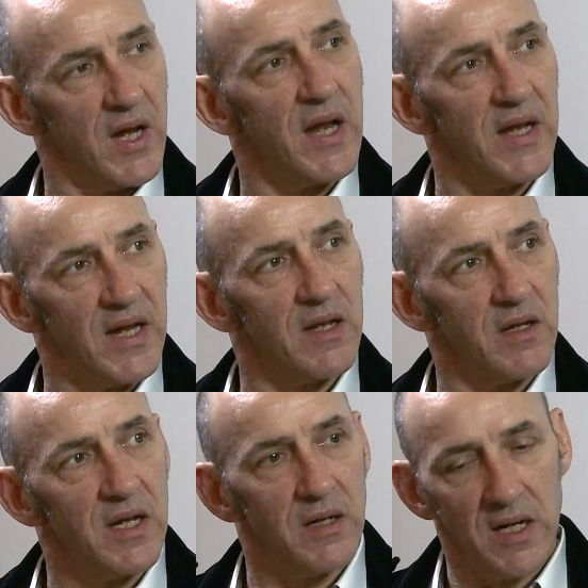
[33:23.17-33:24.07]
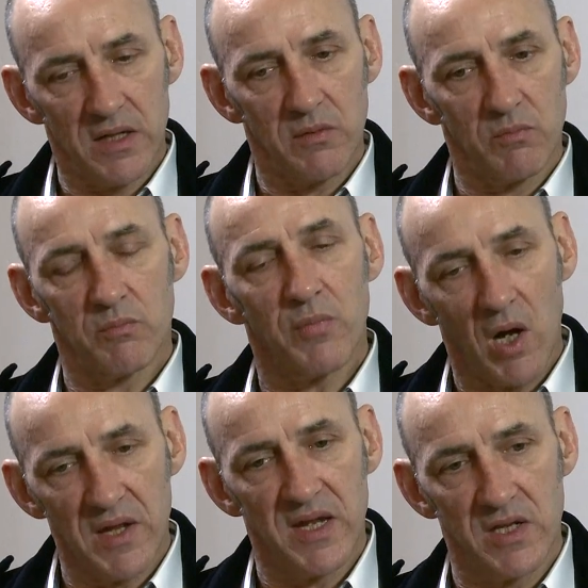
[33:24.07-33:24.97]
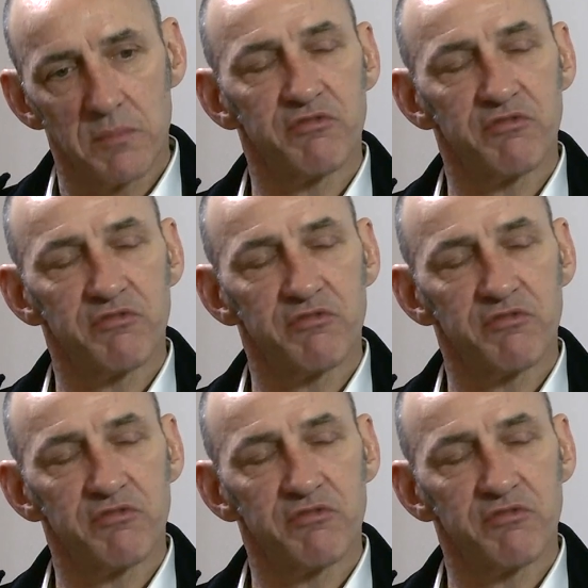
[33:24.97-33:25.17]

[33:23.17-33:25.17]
in it in the